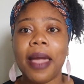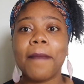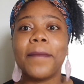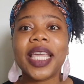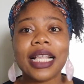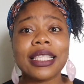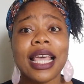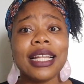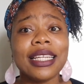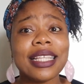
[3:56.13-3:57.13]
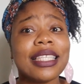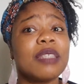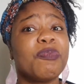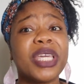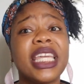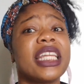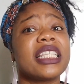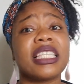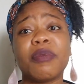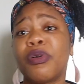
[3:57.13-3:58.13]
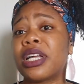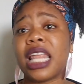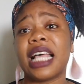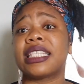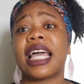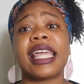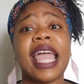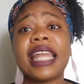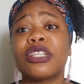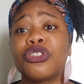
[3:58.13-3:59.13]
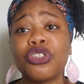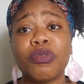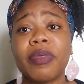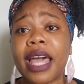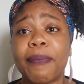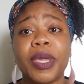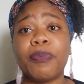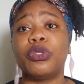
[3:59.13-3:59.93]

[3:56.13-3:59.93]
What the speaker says: because this is beginner's Igbo class. I can't assume that people